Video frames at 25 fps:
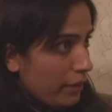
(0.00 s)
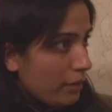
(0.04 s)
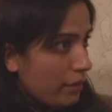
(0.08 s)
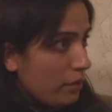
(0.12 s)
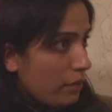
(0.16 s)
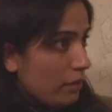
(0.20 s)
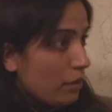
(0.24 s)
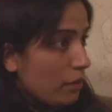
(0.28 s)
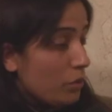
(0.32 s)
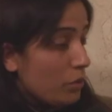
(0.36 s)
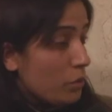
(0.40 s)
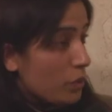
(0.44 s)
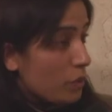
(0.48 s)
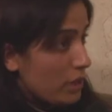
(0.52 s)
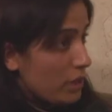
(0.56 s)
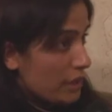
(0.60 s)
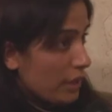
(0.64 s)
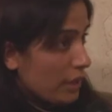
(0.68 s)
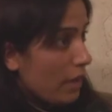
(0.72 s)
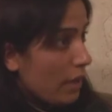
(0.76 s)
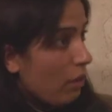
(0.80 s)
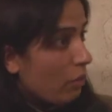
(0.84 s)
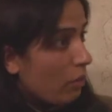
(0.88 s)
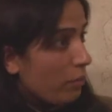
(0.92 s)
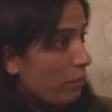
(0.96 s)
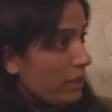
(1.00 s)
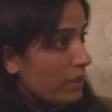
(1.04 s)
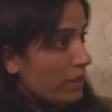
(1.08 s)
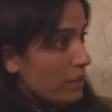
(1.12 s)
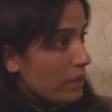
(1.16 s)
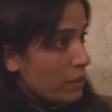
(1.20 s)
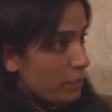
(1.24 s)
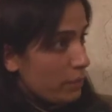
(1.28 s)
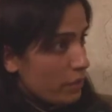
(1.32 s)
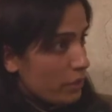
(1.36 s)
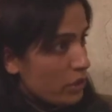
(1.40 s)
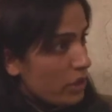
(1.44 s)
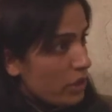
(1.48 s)
and U.S. government,
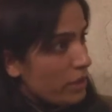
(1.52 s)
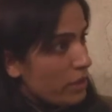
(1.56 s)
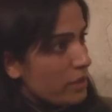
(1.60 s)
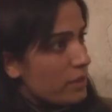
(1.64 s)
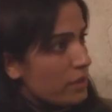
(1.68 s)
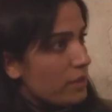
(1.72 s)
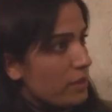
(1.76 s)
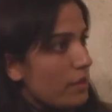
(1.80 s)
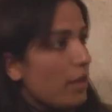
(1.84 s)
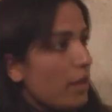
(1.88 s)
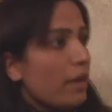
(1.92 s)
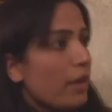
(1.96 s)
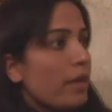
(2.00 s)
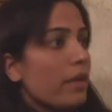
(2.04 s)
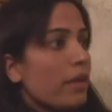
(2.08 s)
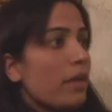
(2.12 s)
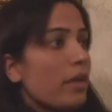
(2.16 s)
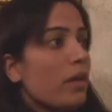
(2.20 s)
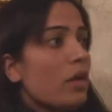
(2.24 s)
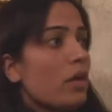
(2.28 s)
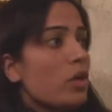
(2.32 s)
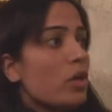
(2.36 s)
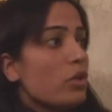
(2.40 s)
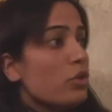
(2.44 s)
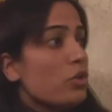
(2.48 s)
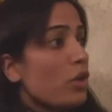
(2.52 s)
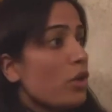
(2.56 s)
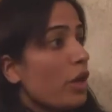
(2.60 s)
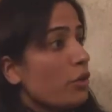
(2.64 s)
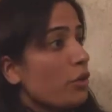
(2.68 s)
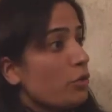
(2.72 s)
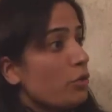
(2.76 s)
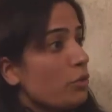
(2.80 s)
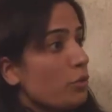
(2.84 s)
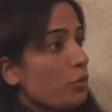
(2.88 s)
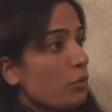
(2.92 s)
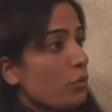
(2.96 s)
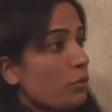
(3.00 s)
especially CIA,
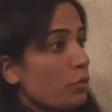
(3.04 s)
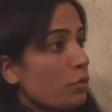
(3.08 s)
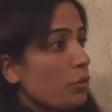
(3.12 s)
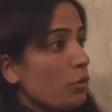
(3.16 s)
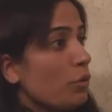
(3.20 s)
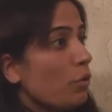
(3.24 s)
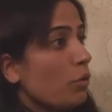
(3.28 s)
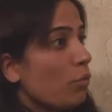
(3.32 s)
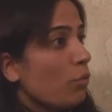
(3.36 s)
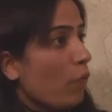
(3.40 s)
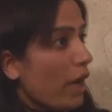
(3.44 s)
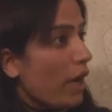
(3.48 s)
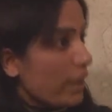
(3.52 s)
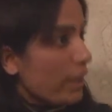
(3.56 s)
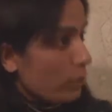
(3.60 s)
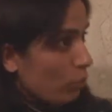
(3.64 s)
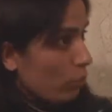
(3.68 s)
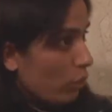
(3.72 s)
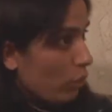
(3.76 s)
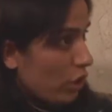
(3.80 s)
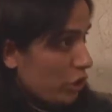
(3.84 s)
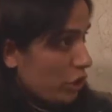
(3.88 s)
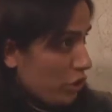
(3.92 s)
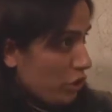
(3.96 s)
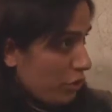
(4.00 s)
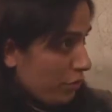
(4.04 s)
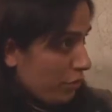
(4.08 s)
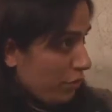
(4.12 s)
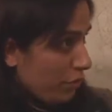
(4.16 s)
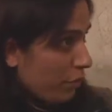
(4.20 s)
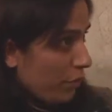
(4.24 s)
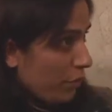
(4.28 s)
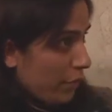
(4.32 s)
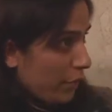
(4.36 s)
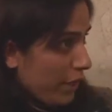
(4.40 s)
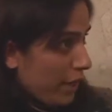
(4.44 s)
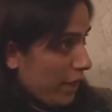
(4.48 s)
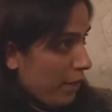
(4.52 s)
tried to do whitewash
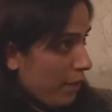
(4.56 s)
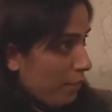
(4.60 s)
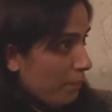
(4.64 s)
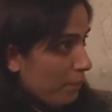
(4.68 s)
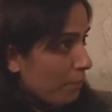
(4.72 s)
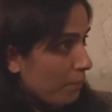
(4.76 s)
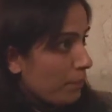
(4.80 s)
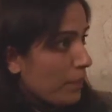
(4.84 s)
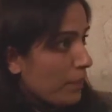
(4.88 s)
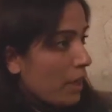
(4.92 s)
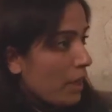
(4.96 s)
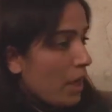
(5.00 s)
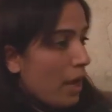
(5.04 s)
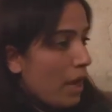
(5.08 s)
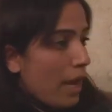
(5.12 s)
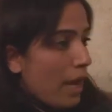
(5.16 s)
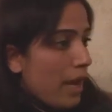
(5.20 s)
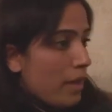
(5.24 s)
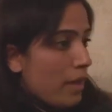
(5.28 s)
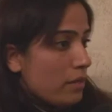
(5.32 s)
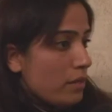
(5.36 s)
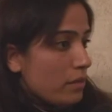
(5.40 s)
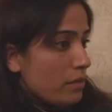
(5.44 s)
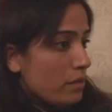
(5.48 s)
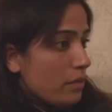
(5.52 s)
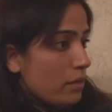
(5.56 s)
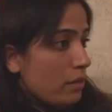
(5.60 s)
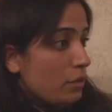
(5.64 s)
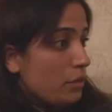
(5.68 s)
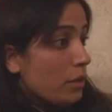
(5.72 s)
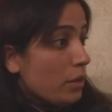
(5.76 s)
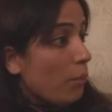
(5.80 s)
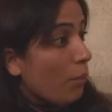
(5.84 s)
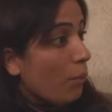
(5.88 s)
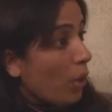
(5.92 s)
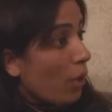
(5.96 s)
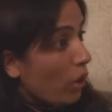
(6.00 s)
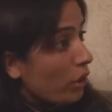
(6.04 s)
for him, as
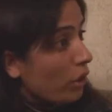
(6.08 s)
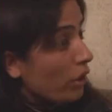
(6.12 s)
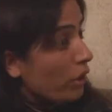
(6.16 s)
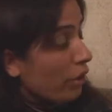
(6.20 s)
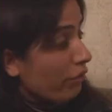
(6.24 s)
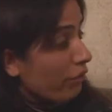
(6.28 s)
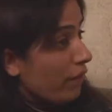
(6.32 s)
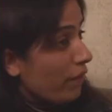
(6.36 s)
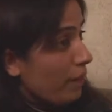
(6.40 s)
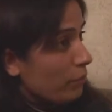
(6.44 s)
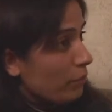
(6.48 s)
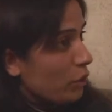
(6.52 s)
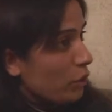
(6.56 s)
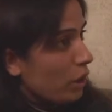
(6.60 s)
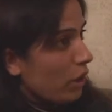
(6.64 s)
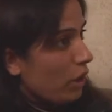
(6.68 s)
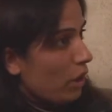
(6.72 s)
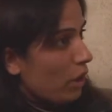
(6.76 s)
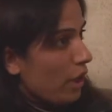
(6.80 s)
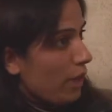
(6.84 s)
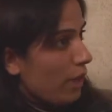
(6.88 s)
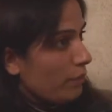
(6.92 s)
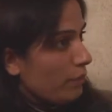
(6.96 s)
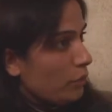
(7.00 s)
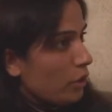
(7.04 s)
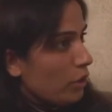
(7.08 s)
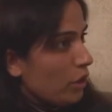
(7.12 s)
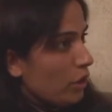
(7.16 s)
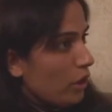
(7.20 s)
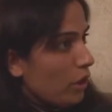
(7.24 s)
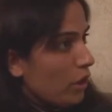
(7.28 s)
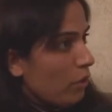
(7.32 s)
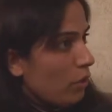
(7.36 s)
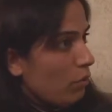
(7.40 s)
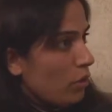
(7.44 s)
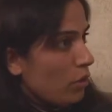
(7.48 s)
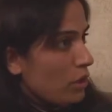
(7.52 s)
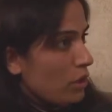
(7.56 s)
the barn of
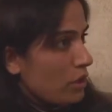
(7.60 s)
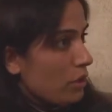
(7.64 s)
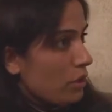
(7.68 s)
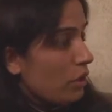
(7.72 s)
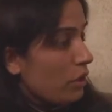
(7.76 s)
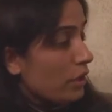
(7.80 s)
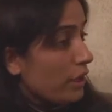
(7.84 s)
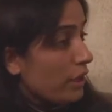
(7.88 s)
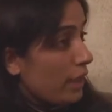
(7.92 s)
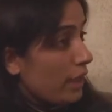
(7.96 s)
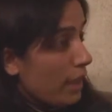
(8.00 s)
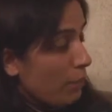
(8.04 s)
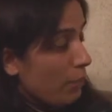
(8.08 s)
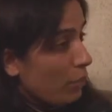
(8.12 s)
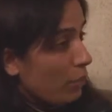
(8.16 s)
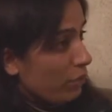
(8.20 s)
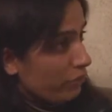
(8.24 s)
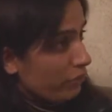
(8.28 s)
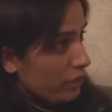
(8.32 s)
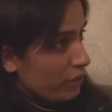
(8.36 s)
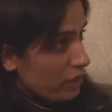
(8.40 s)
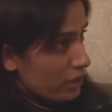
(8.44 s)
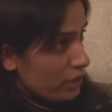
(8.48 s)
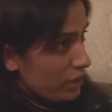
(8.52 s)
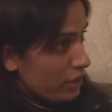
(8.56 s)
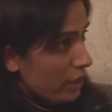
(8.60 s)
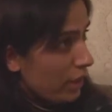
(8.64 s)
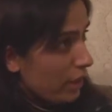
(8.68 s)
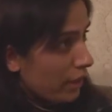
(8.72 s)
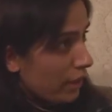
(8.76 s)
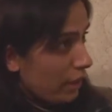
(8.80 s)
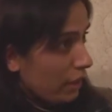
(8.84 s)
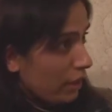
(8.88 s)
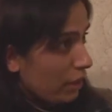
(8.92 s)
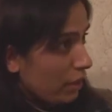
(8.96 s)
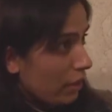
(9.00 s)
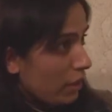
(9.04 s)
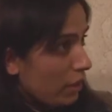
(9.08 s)
Abdullah was on the lap of the
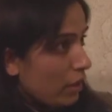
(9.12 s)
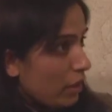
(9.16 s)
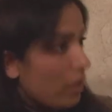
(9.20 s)
CIA.